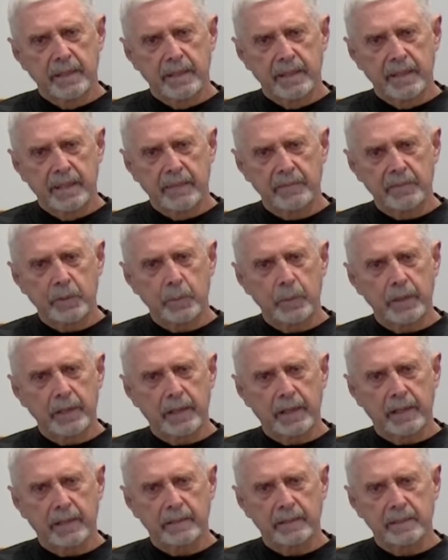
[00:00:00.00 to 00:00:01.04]
and everything we
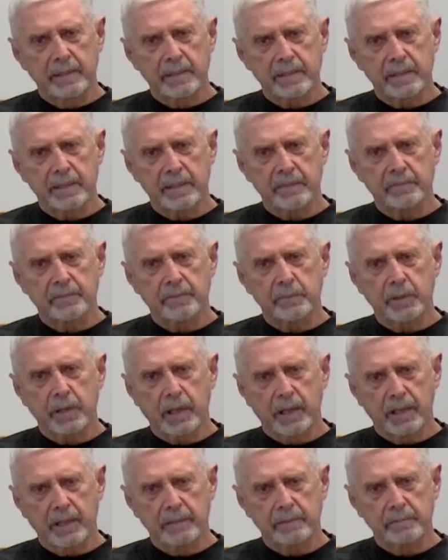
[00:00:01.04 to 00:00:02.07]
are is a gift from
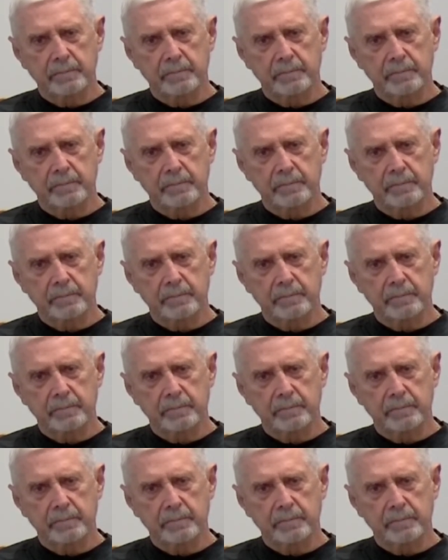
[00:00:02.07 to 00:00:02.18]
God."